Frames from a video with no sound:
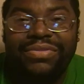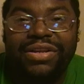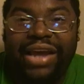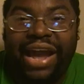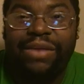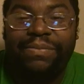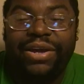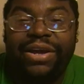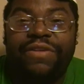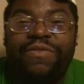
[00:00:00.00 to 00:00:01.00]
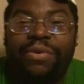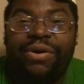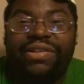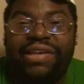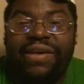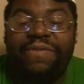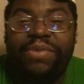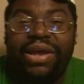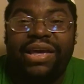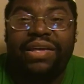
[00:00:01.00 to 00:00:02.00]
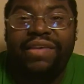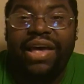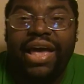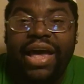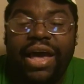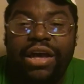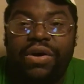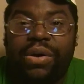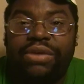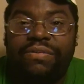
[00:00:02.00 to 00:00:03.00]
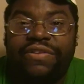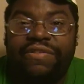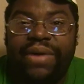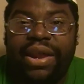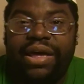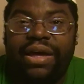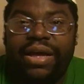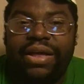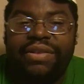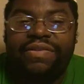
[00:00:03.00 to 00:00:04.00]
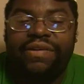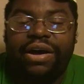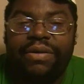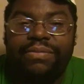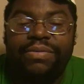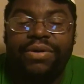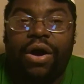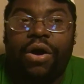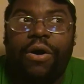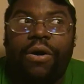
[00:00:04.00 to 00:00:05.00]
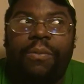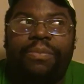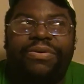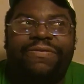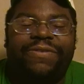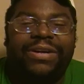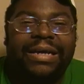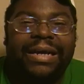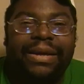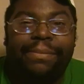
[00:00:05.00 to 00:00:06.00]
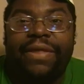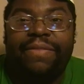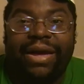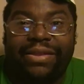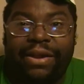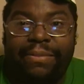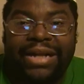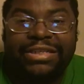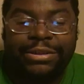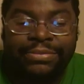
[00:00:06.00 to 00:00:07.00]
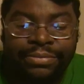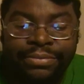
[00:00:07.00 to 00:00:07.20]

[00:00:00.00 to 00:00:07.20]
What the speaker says: Kane will be a good sport, take his beatings, and go on to WrestleMania in some, hopefully, Money in the Bank ladder match.